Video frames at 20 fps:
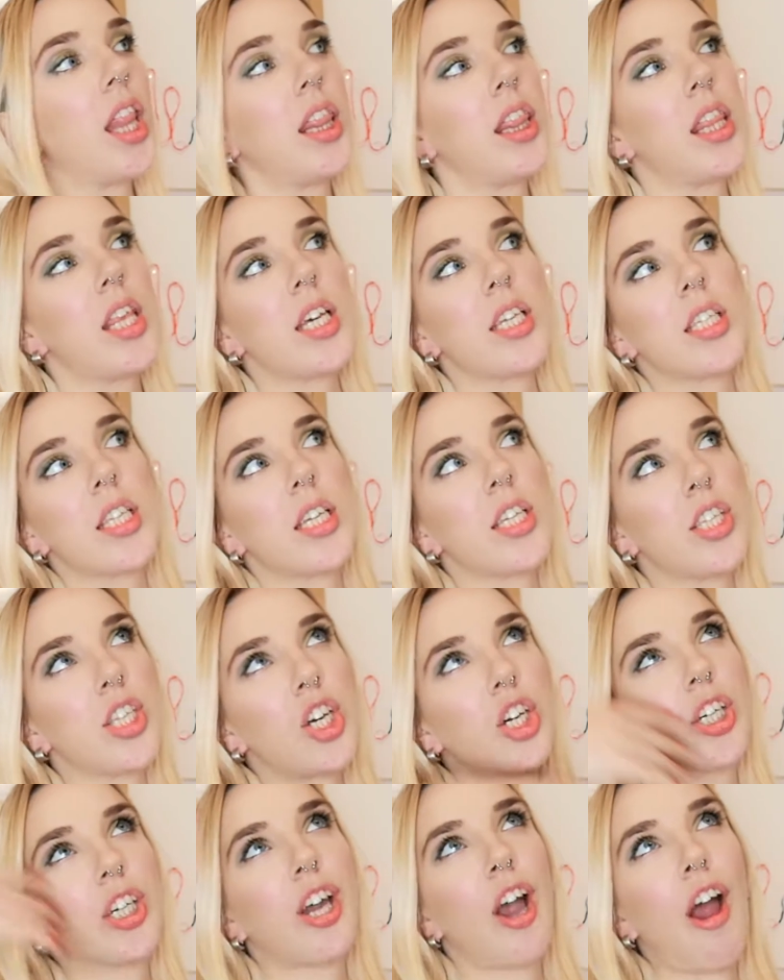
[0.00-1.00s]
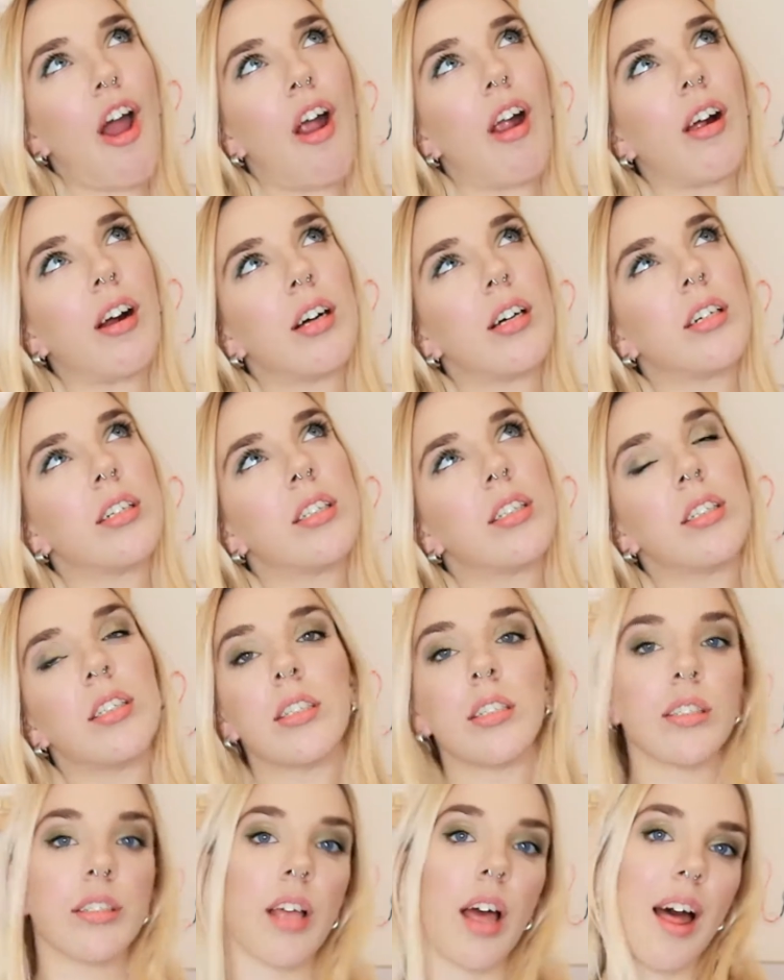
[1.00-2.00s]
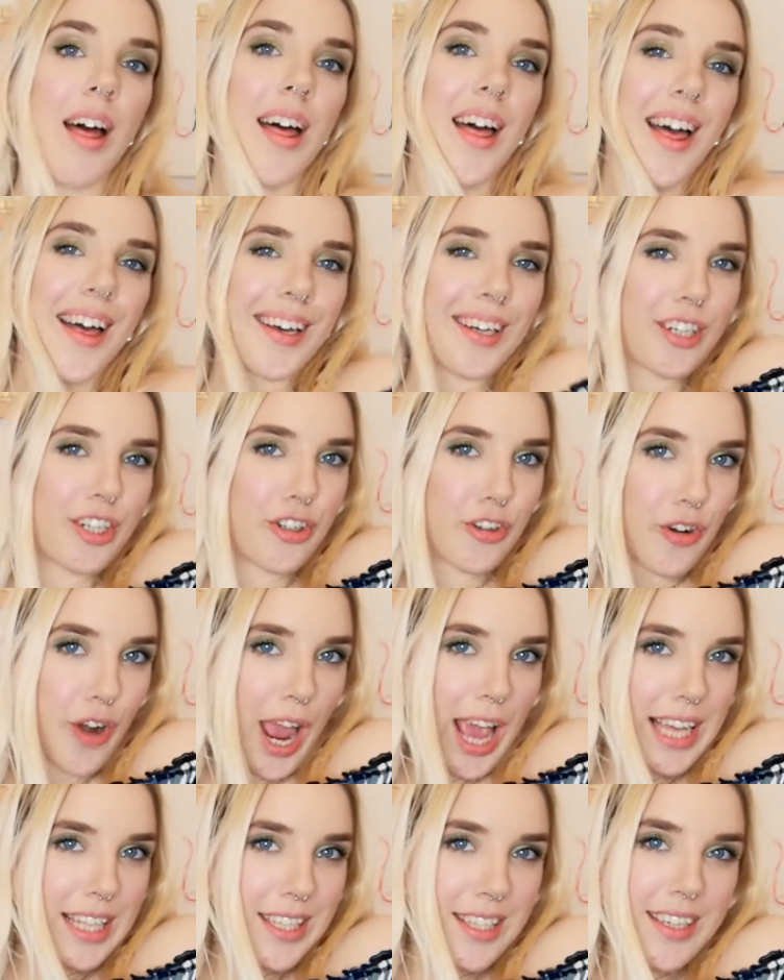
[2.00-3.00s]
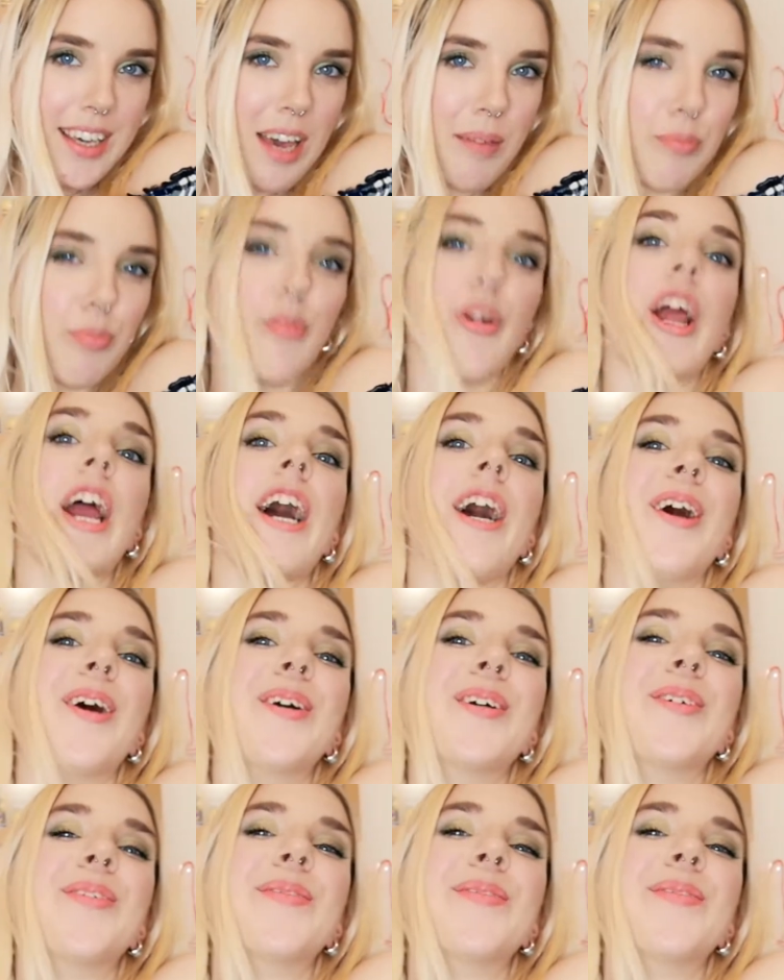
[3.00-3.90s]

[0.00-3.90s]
This is your girl, Great Gabrielle.